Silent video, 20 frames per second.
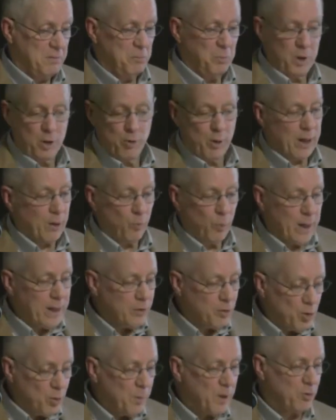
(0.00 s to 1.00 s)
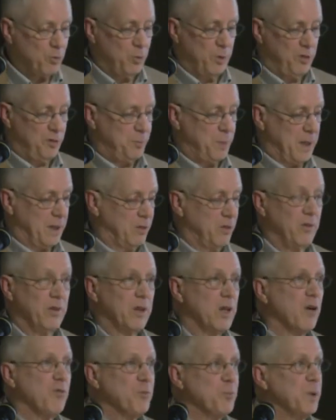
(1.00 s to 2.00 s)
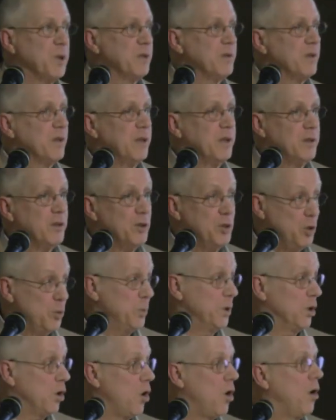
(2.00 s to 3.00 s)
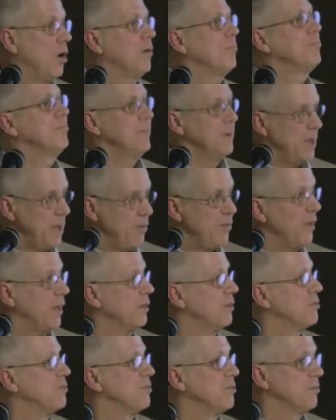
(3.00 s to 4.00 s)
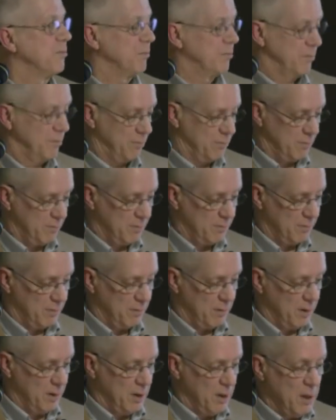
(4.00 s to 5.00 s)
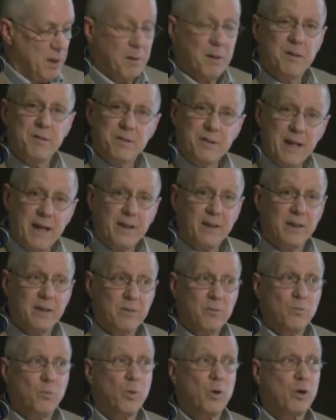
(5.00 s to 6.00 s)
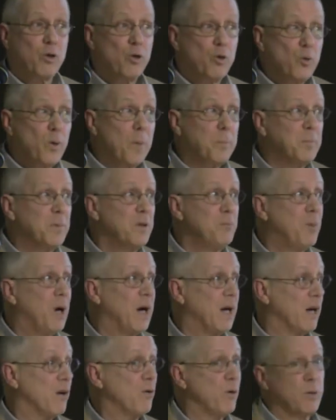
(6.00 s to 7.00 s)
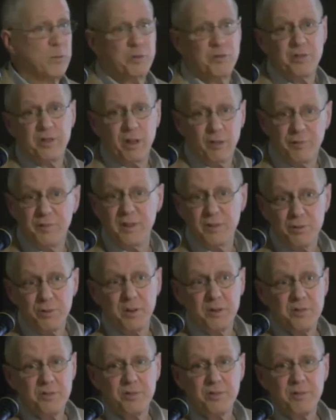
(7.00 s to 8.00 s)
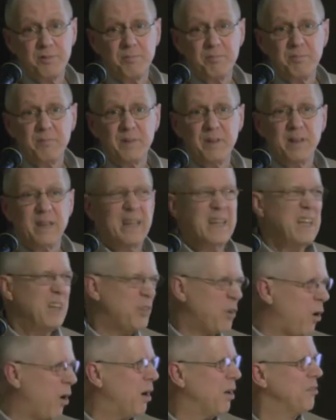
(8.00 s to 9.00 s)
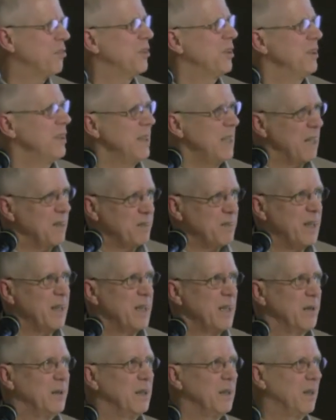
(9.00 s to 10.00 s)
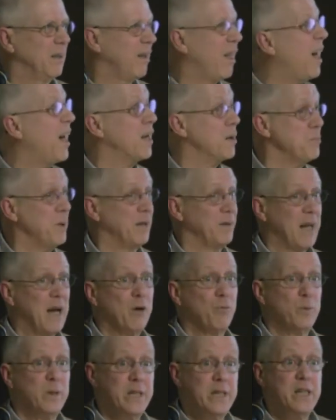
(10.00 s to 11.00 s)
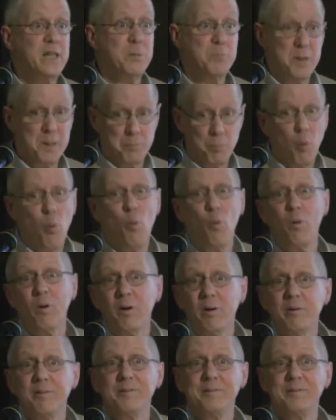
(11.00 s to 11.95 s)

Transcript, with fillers: We grant way too much respect to the government and to human law, he thinks. And second, we're corrupted by our own self interests. And he talks in the essay a, lot about how we need to be poor.